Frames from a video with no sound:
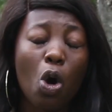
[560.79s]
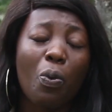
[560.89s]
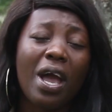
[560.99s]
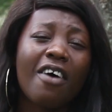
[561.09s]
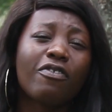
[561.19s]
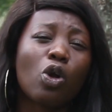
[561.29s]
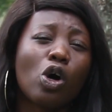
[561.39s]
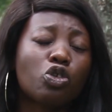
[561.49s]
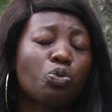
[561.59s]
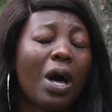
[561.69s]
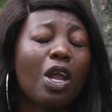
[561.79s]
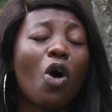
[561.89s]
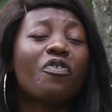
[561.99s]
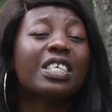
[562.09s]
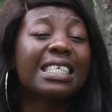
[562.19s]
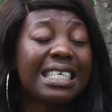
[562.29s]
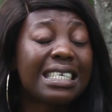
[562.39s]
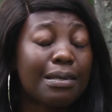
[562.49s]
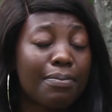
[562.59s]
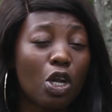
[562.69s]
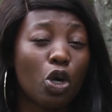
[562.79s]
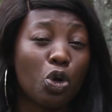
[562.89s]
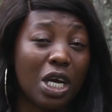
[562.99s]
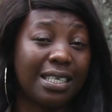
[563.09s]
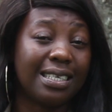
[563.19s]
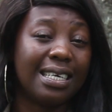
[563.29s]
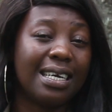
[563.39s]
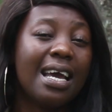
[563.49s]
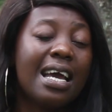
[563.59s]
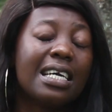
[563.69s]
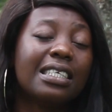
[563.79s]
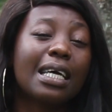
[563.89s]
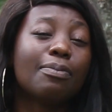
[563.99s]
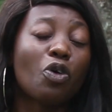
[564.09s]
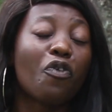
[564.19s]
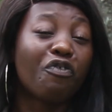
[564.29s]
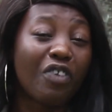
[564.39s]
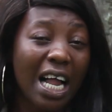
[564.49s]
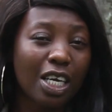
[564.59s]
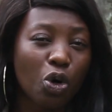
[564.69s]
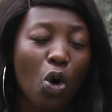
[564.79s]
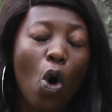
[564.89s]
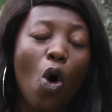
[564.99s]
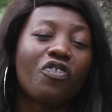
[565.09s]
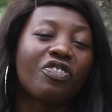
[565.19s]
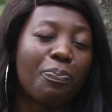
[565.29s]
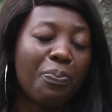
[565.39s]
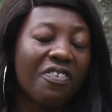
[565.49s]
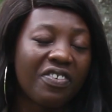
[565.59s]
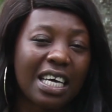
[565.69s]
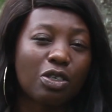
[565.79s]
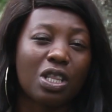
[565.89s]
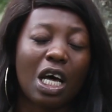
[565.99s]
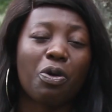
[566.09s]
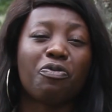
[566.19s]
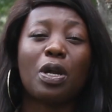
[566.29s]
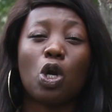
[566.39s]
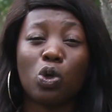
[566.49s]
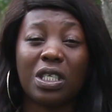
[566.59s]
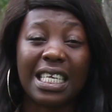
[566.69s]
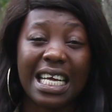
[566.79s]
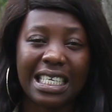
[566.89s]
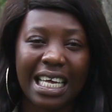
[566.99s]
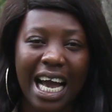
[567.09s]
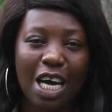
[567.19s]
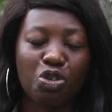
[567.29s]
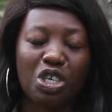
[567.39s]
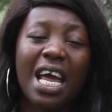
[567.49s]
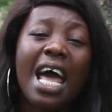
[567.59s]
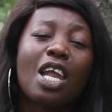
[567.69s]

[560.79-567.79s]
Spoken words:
we have lost well over 60 million USD in terms of value of the beef cattle that we've been losing as a country.